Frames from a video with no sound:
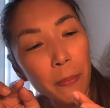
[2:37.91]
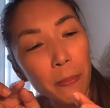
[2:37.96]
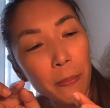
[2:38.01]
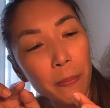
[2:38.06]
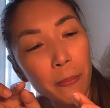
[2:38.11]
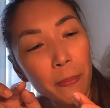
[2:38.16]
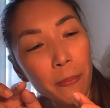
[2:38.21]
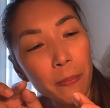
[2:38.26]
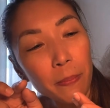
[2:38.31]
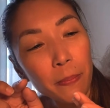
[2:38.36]

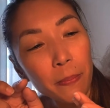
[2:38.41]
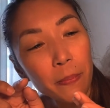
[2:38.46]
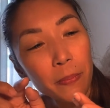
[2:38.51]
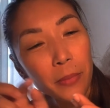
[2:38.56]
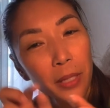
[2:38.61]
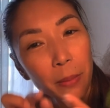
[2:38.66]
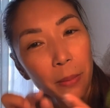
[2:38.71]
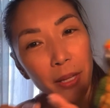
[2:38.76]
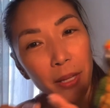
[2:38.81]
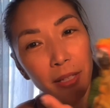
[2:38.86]

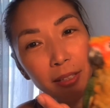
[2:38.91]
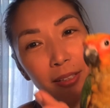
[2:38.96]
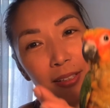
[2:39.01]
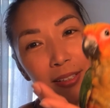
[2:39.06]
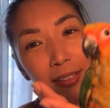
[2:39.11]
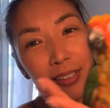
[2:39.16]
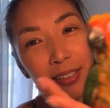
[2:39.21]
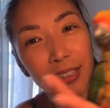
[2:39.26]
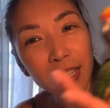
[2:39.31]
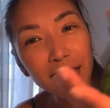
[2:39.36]
come
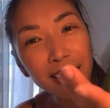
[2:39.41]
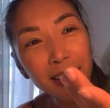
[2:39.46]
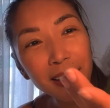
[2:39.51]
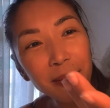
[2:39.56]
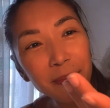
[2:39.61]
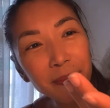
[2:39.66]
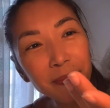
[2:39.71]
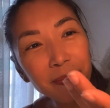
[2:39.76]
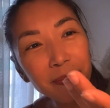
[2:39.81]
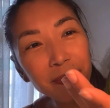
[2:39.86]
on tell them
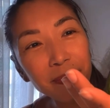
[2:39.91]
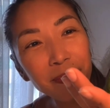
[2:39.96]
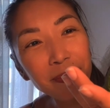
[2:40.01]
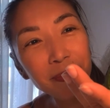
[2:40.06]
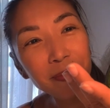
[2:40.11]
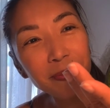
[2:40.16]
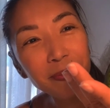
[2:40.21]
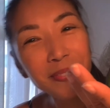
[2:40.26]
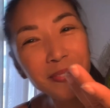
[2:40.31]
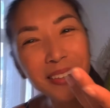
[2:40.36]

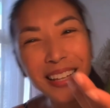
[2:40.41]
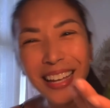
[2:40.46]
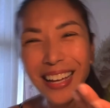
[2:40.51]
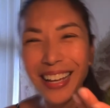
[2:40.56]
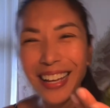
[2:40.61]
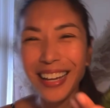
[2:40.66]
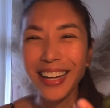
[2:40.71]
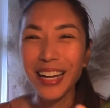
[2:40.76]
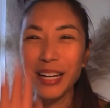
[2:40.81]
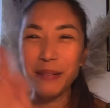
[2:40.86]

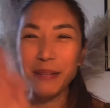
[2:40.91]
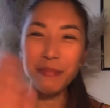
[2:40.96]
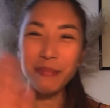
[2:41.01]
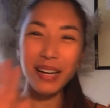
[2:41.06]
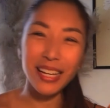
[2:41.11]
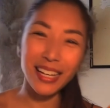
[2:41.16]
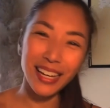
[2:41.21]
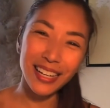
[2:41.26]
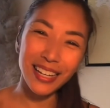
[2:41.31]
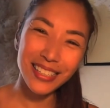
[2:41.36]
bye
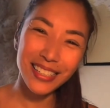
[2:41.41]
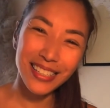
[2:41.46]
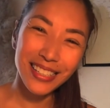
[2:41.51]
guys